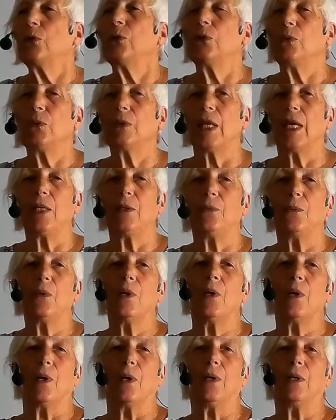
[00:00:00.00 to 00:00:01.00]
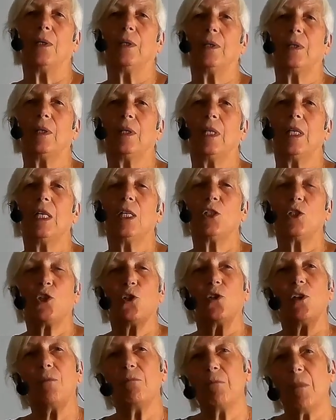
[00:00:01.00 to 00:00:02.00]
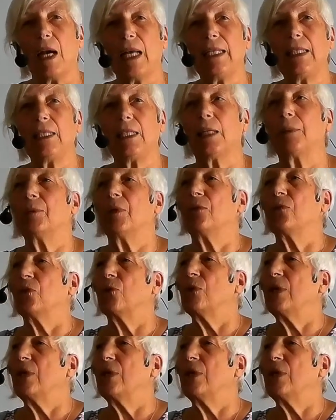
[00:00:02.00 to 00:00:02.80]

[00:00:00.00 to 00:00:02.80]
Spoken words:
who they were, to remind them of the